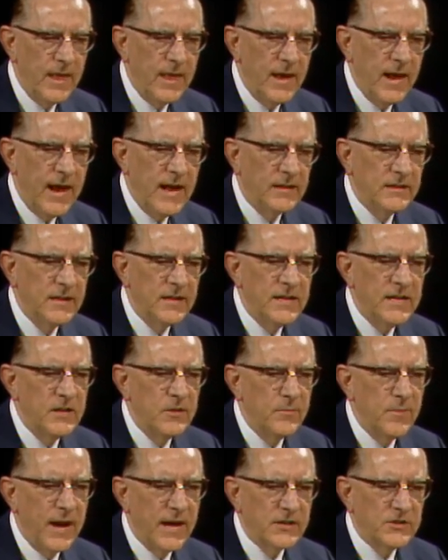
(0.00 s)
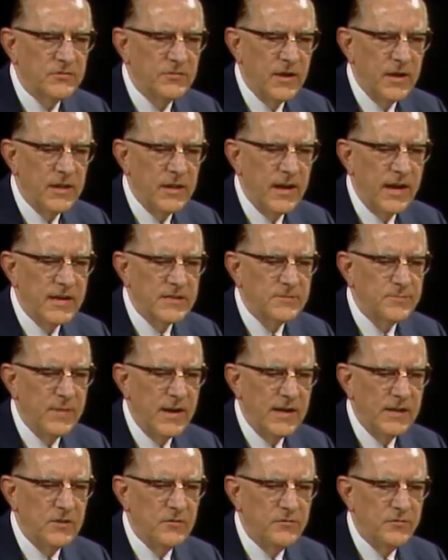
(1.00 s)
Elder Neal Maxwell has
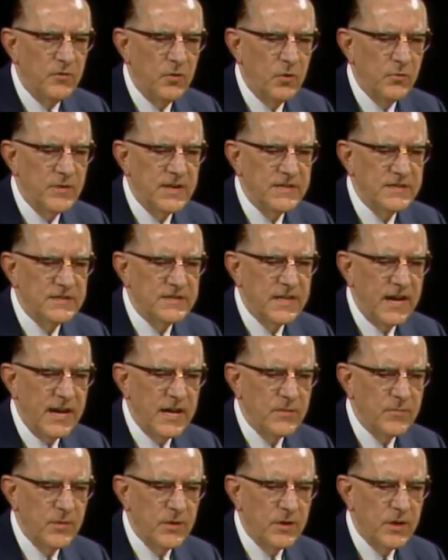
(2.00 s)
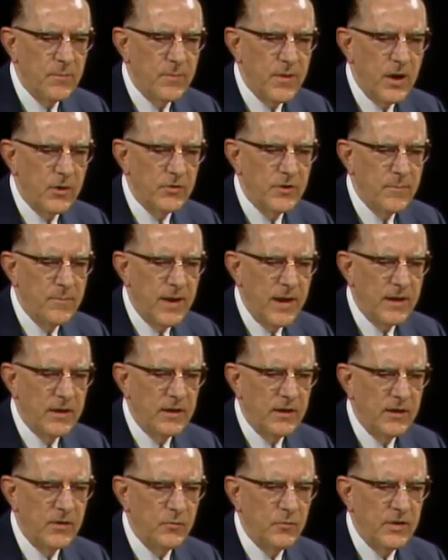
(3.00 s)
made the following statement about the
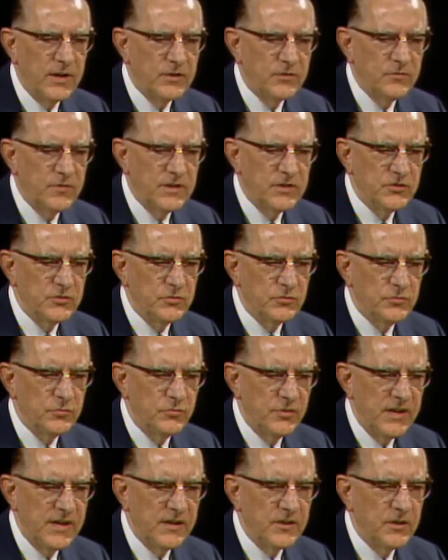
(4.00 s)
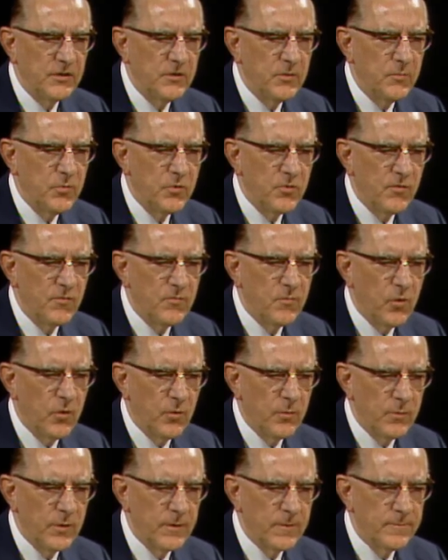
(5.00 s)
manner in which we should read the Book of
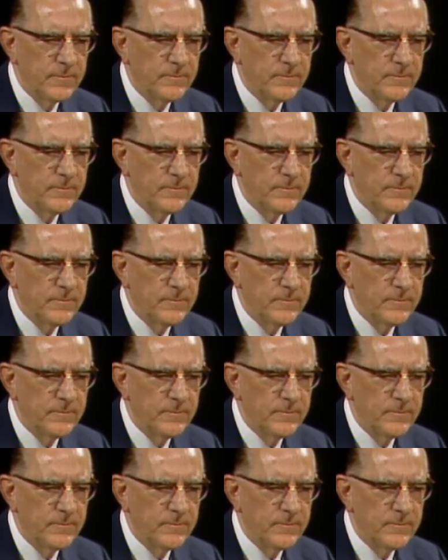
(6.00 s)
Mormon.